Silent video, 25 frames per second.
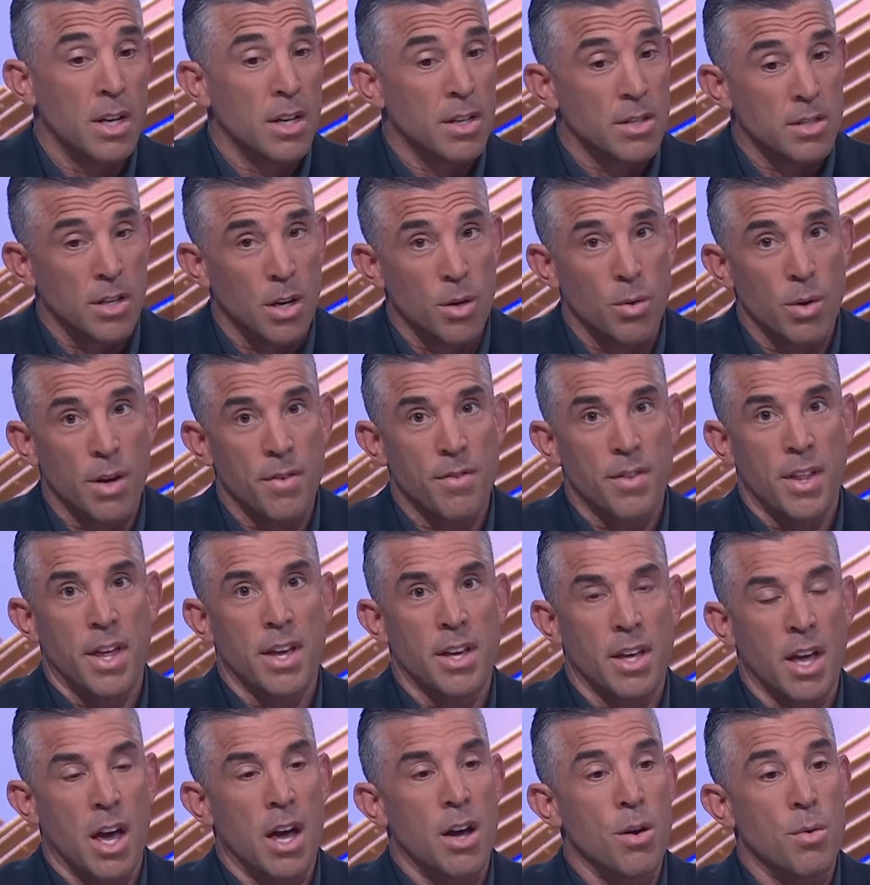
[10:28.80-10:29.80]
So whoever they
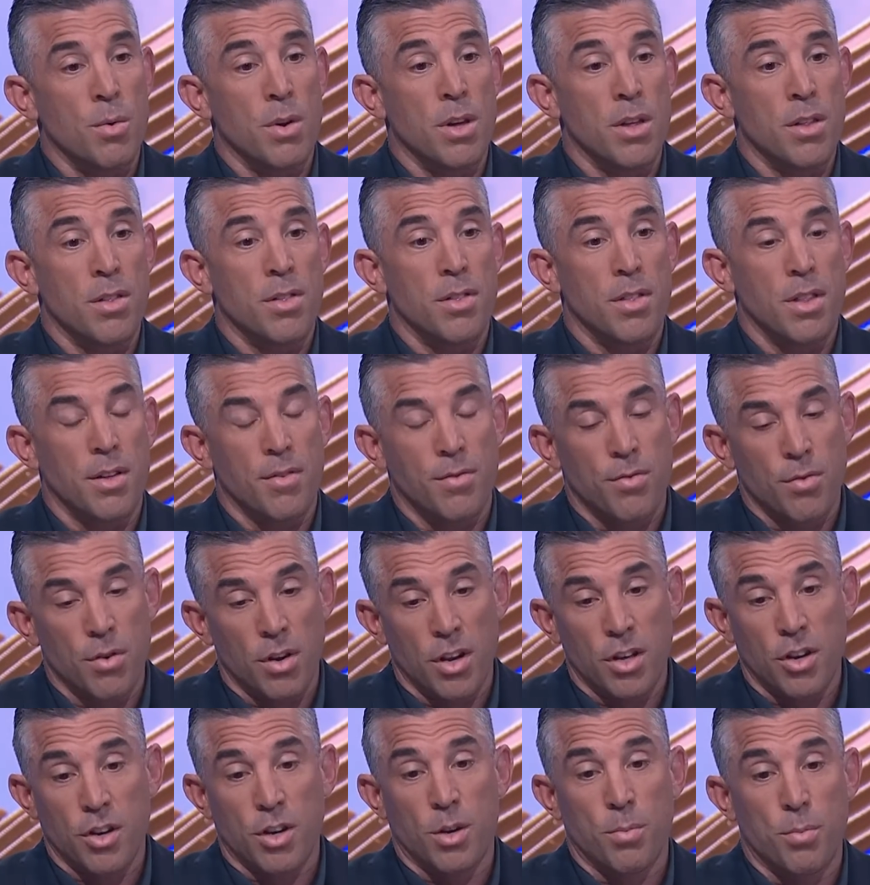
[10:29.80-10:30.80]
go with, they've
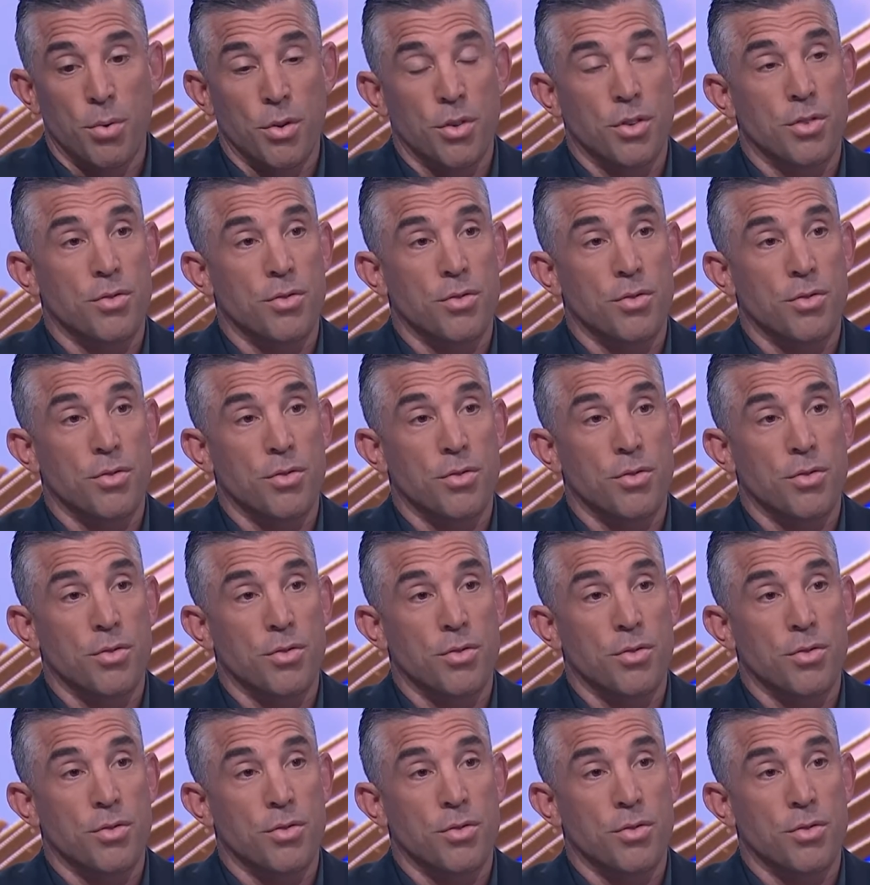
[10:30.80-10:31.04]
really got to put